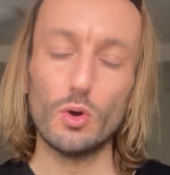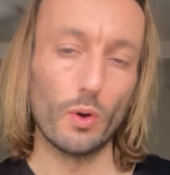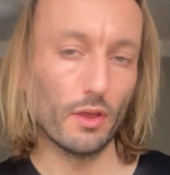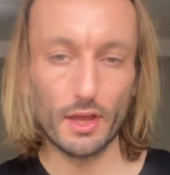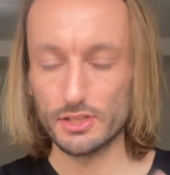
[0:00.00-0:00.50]

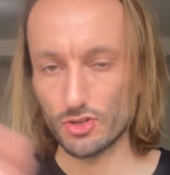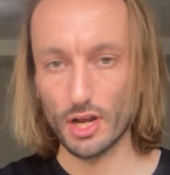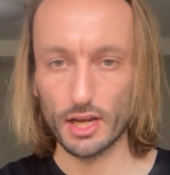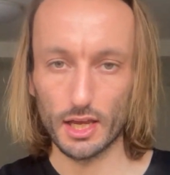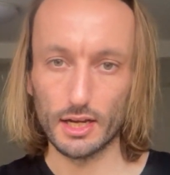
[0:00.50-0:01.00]
Whether that's
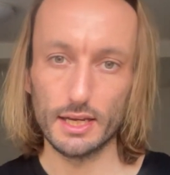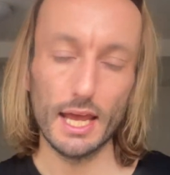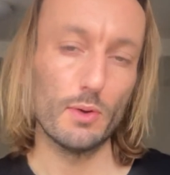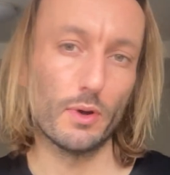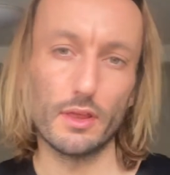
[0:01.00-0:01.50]
trying to get a
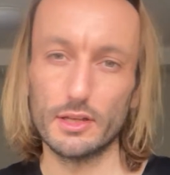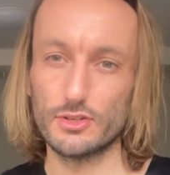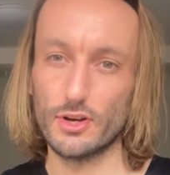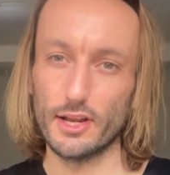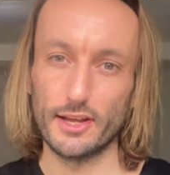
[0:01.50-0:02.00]
date, whether that's
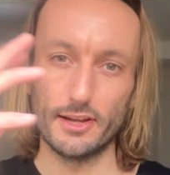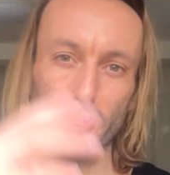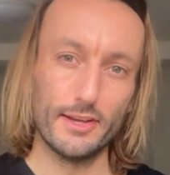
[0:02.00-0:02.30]
trying to